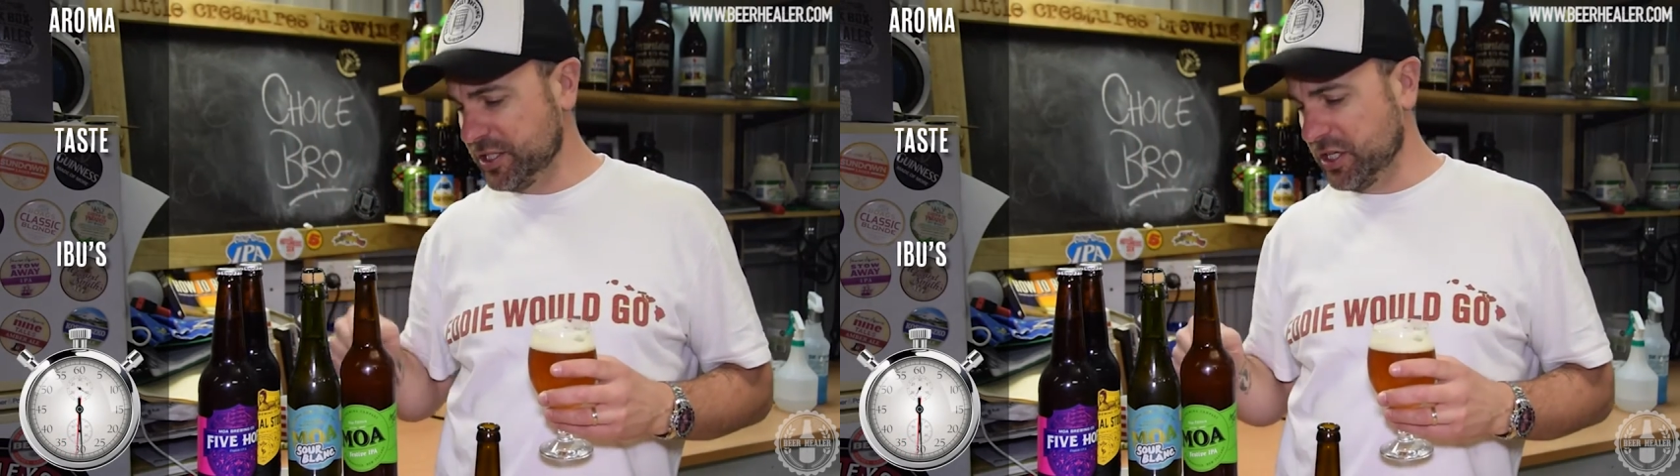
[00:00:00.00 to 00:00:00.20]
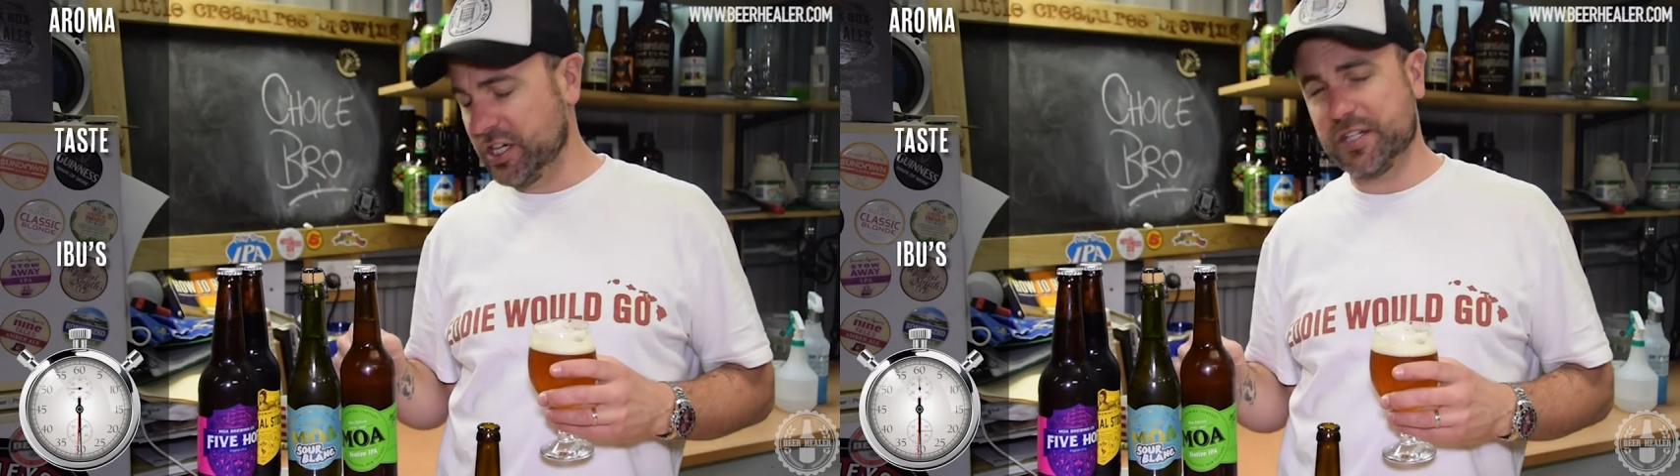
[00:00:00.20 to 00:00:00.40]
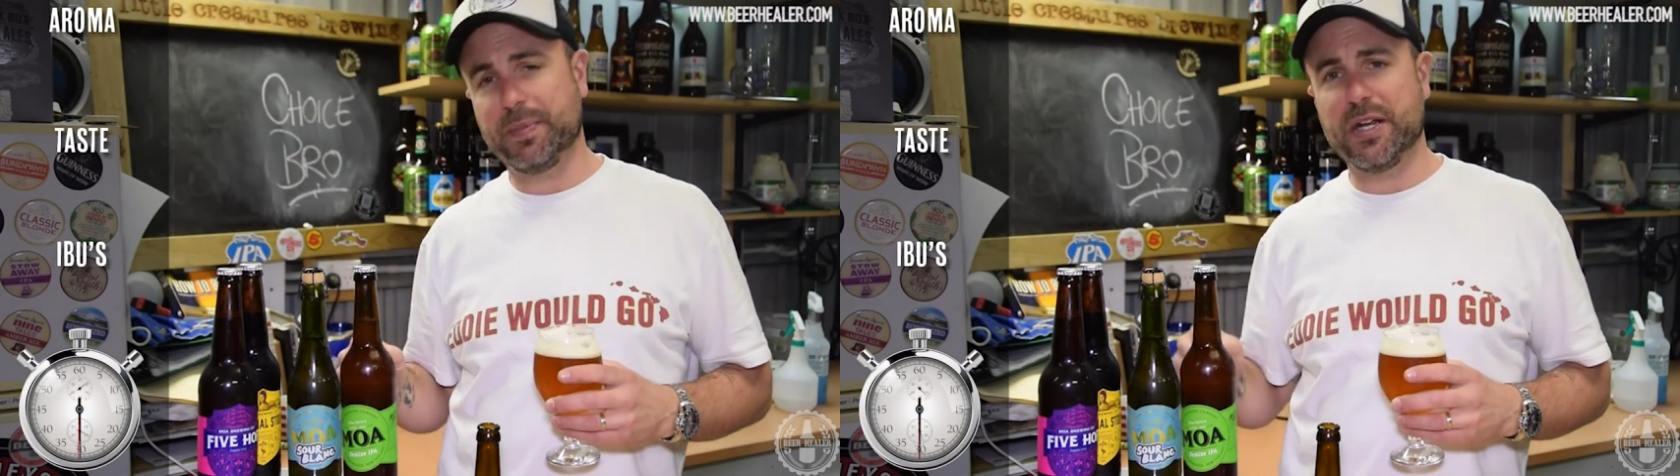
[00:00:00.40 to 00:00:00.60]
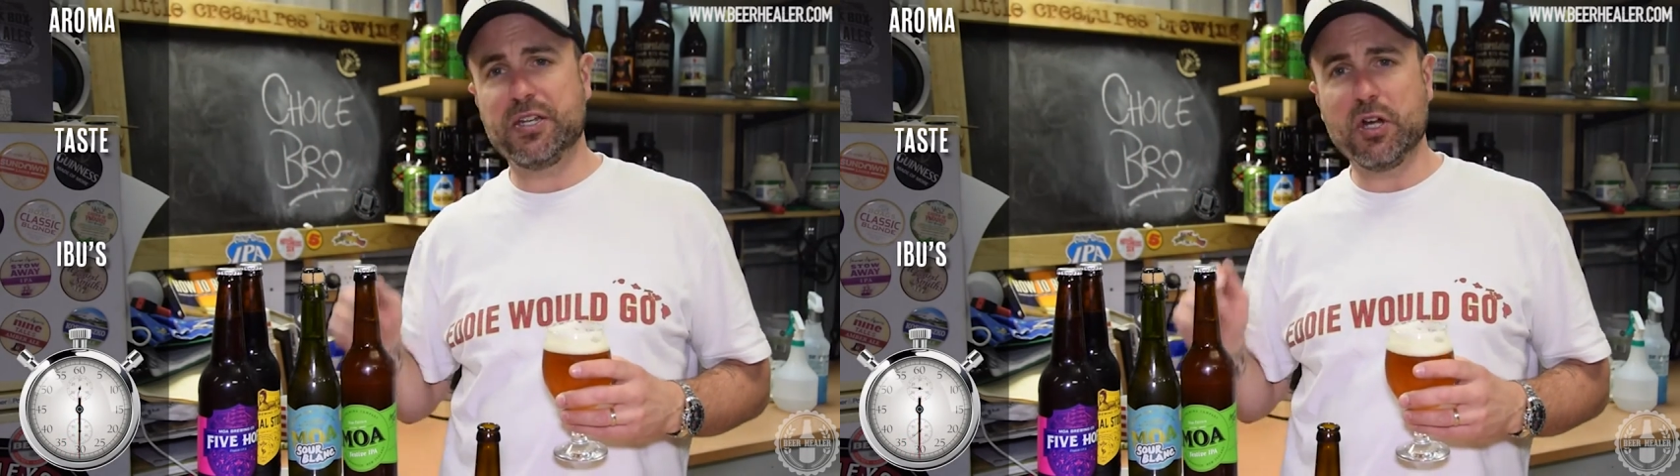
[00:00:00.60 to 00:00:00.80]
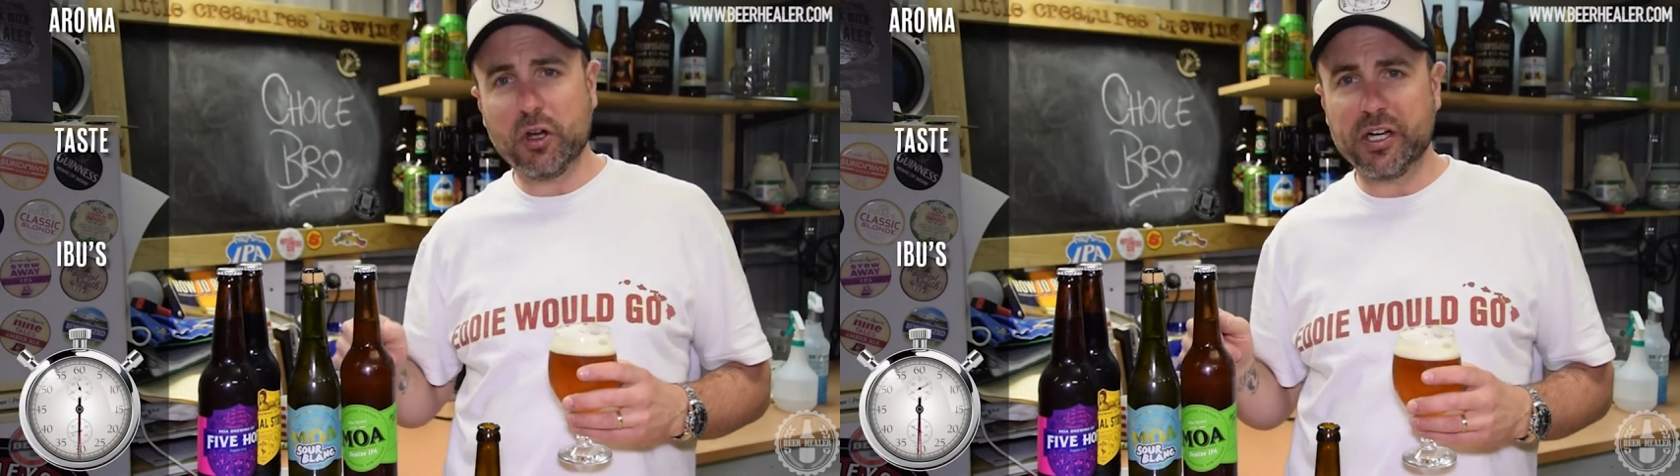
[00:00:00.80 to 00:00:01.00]
guys have been
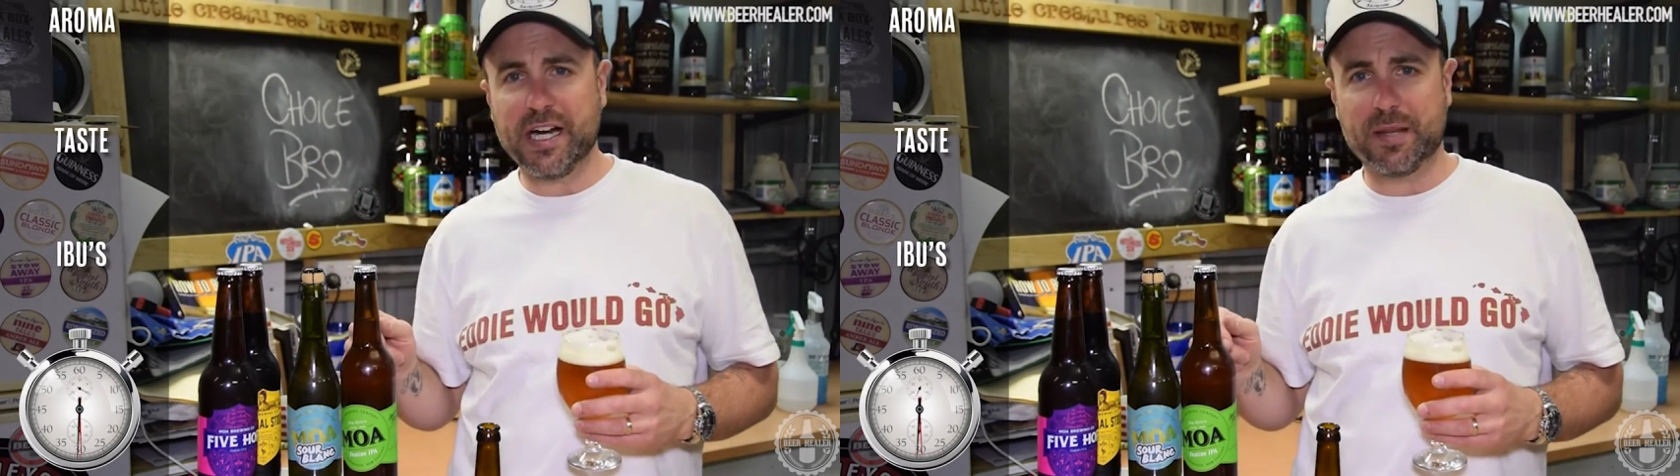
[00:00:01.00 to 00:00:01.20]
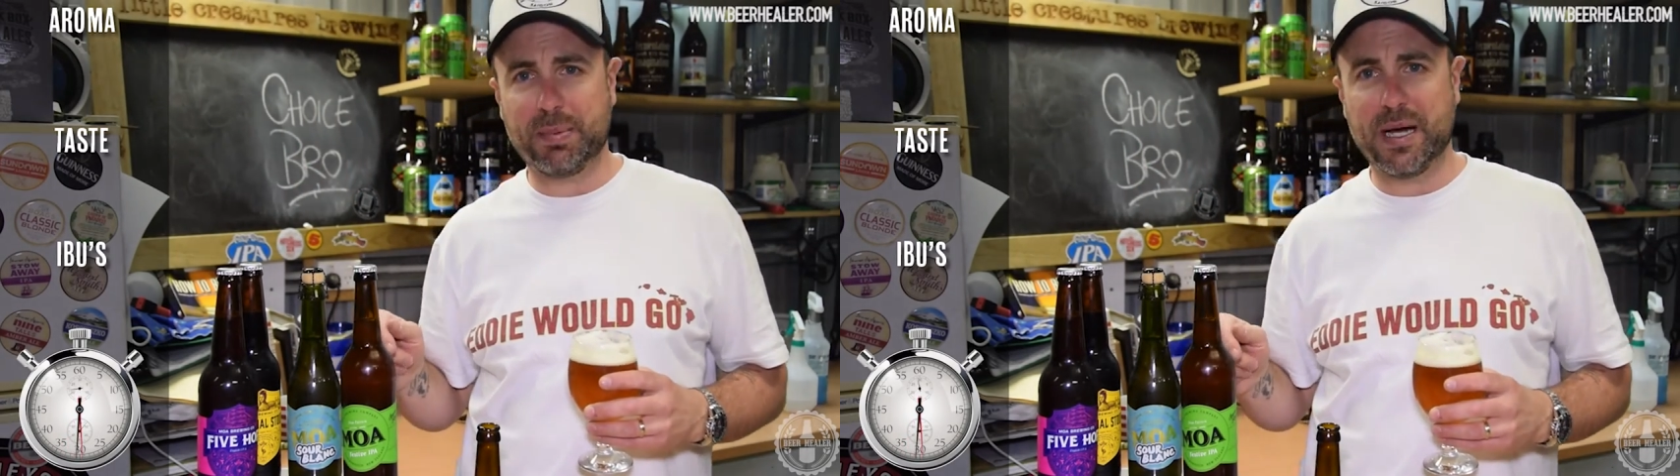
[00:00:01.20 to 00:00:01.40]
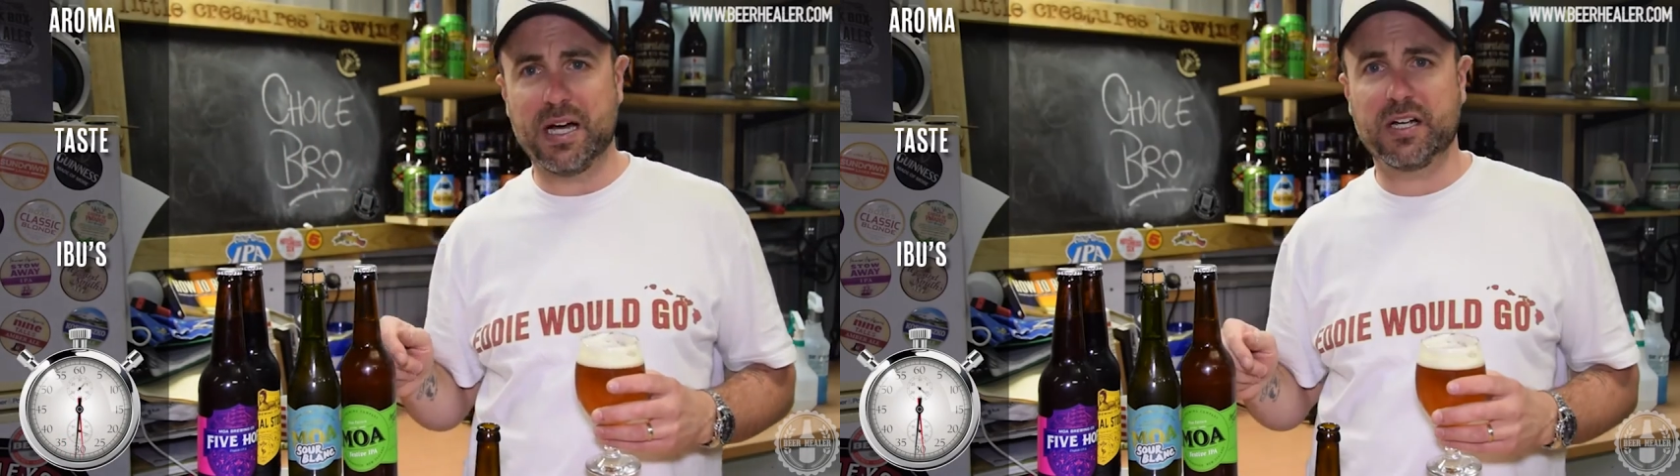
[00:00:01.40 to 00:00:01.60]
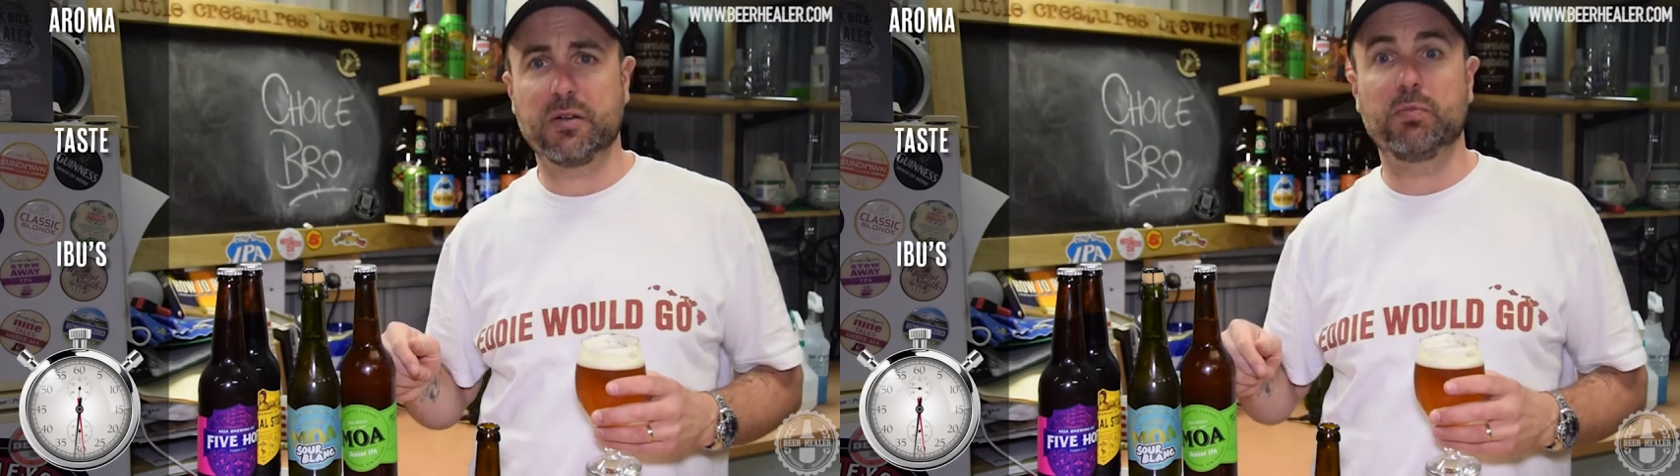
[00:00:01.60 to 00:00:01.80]
knocking out of the park,